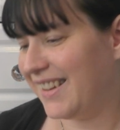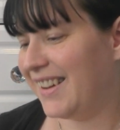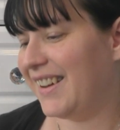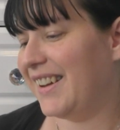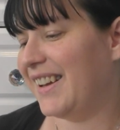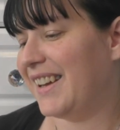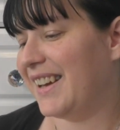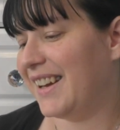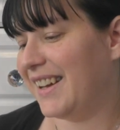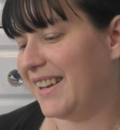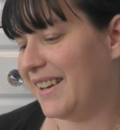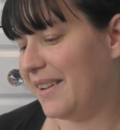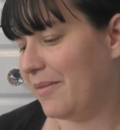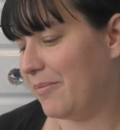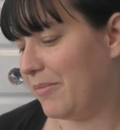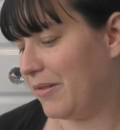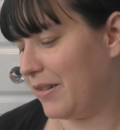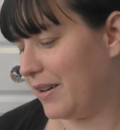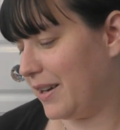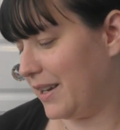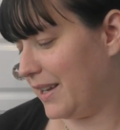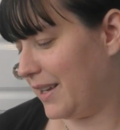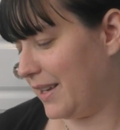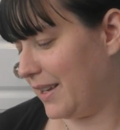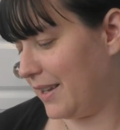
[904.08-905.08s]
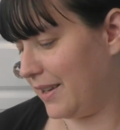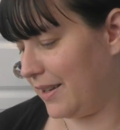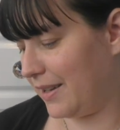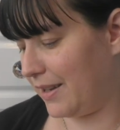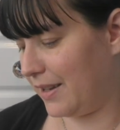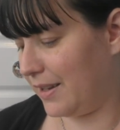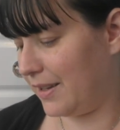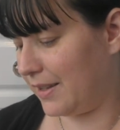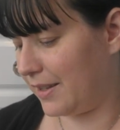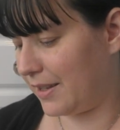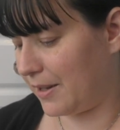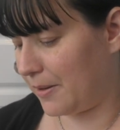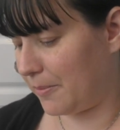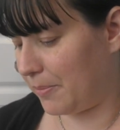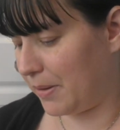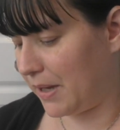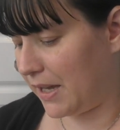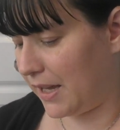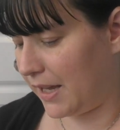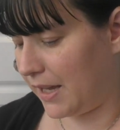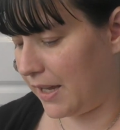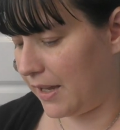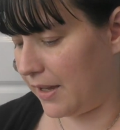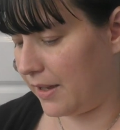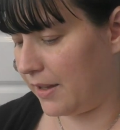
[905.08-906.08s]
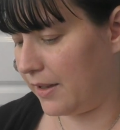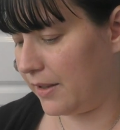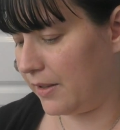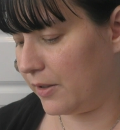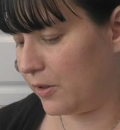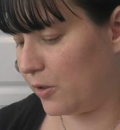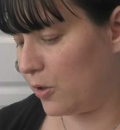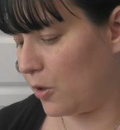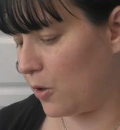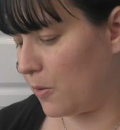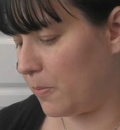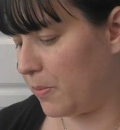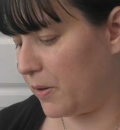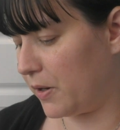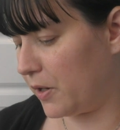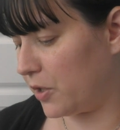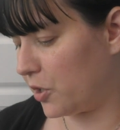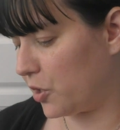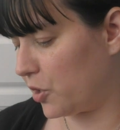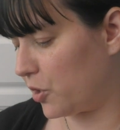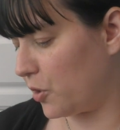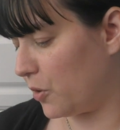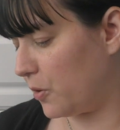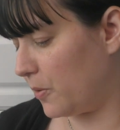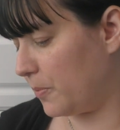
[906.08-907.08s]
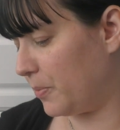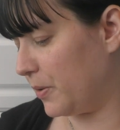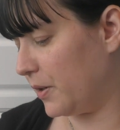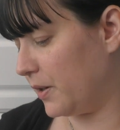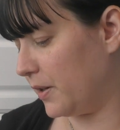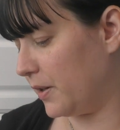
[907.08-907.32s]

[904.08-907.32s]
Okay, number eight. It's up here. Top of the shop.